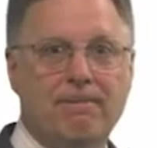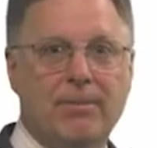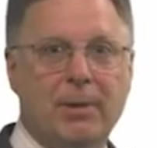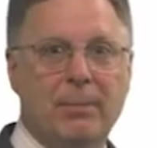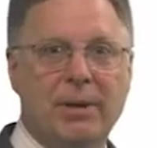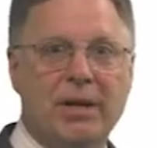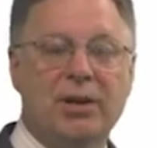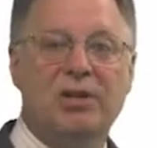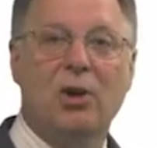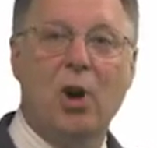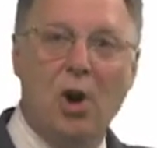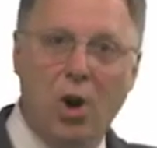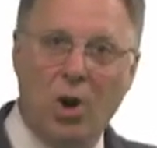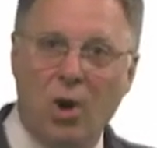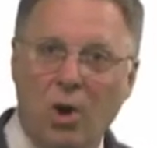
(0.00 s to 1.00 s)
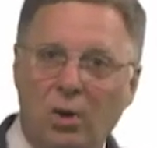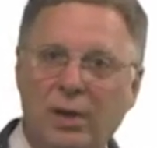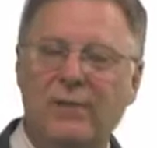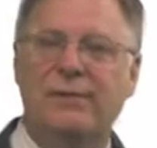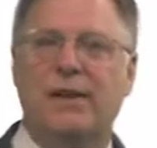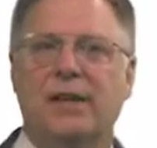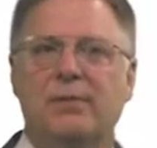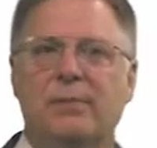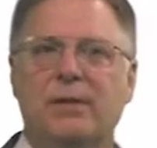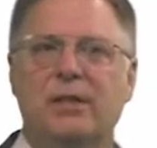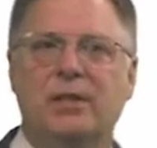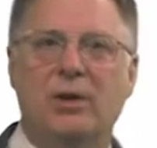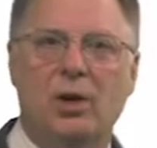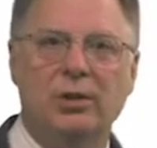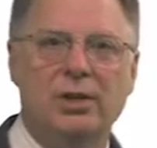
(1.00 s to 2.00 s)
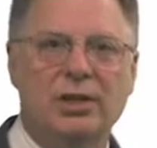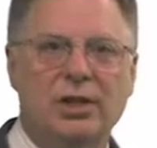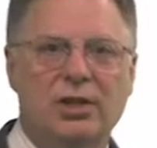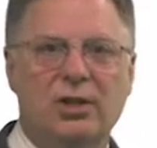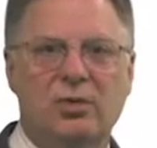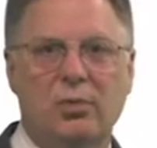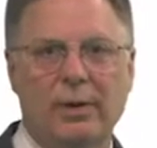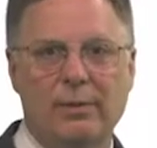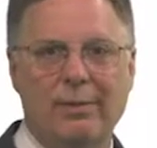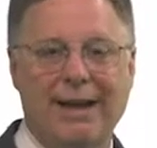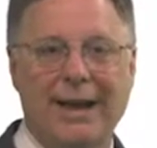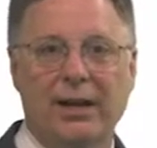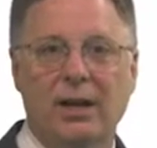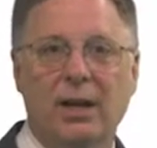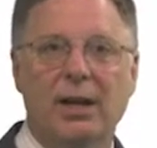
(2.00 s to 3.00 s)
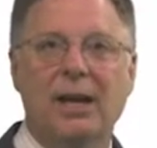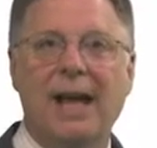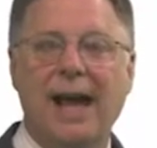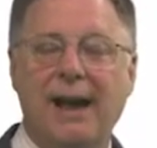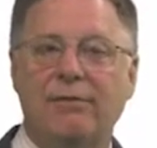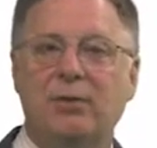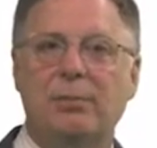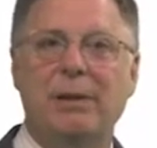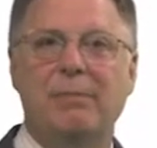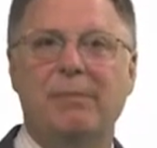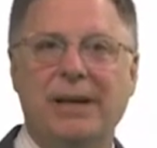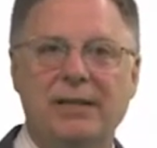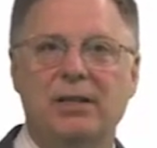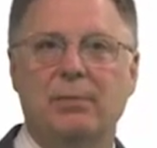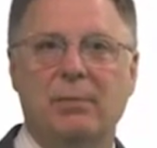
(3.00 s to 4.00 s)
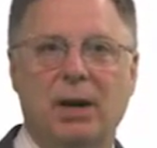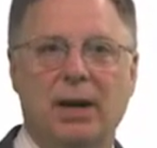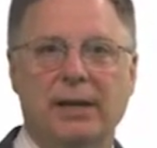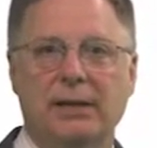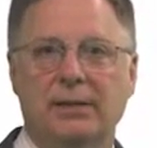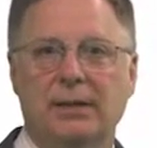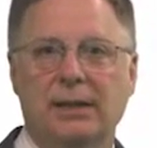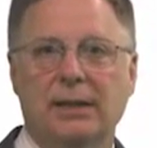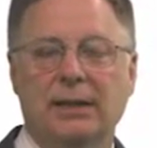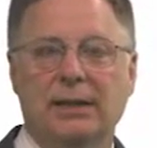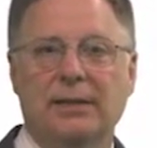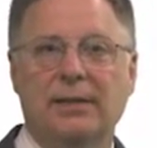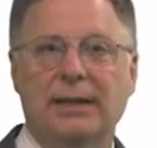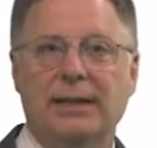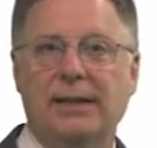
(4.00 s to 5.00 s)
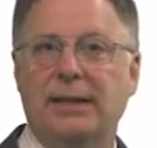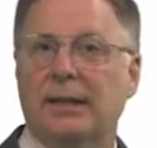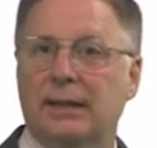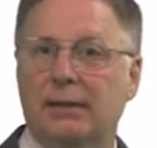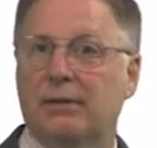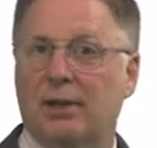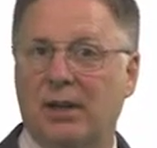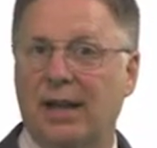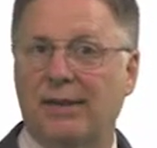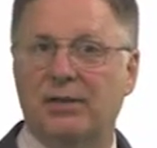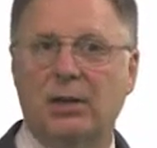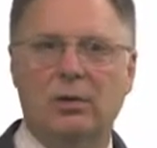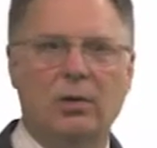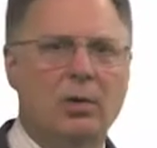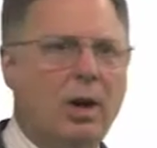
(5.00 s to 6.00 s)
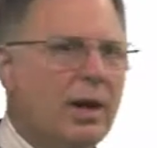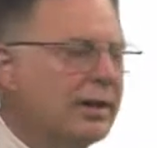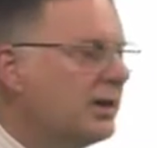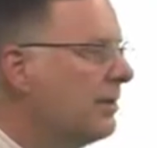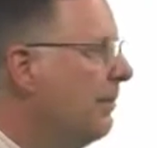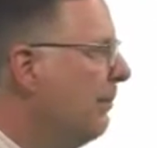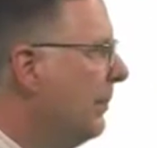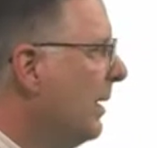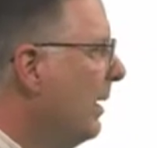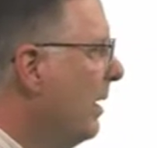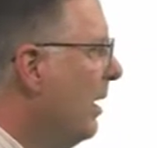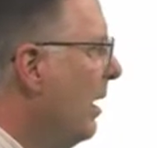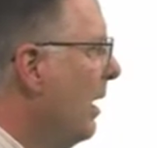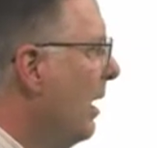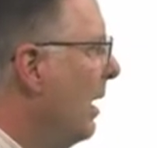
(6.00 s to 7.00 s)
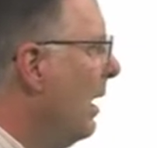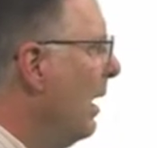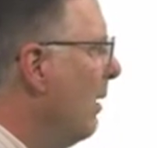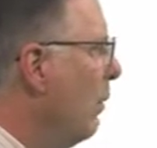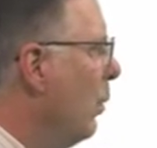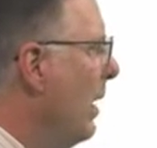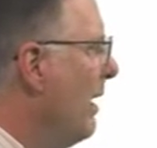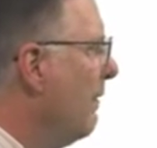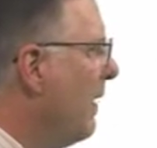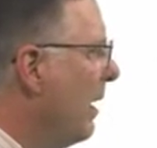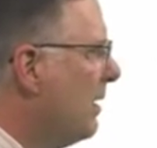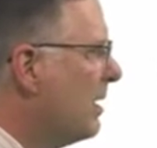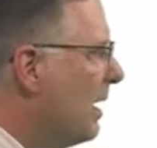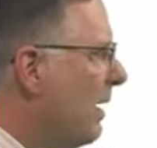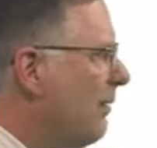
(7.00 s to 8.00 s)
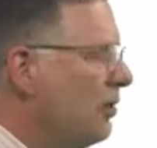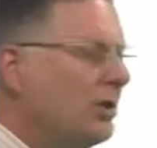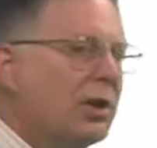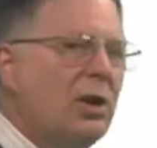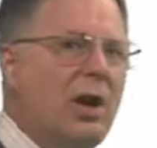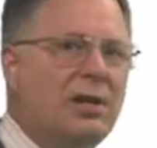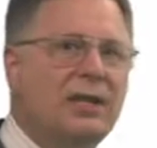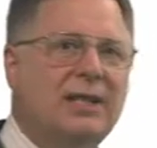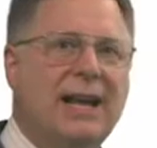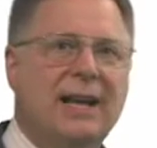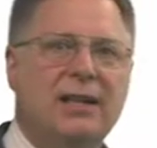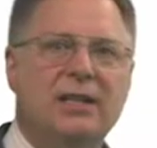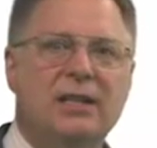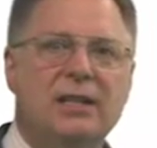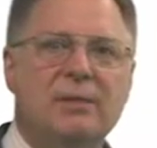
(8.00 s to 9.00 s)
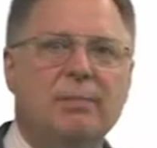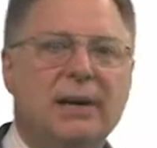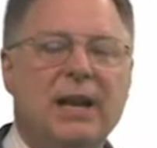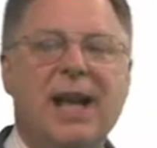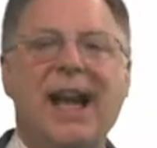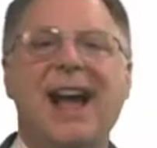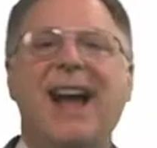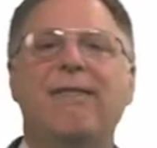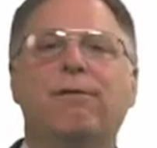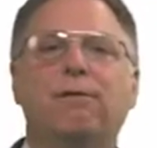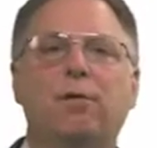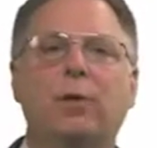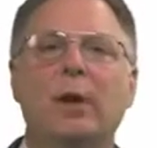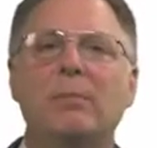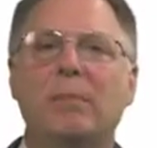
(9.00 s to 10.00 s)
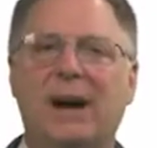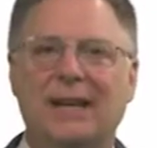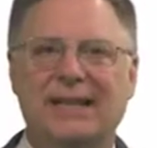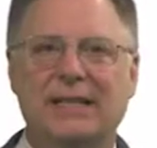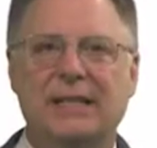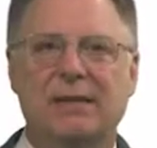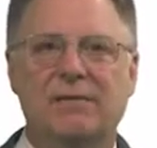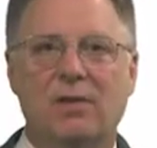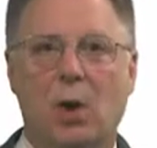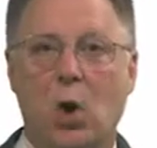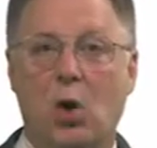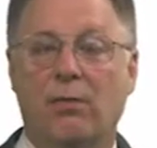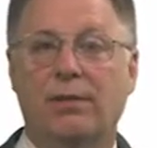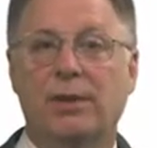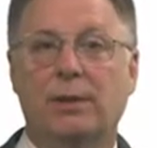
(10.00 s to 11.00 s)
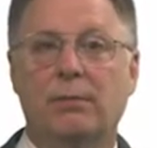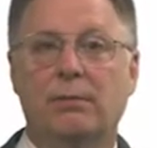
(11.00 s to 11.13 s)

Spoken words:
Because all investments and all decisions we make have to be based upon the life cycle costs. We have various levels of cost analysis, but everybody's involved.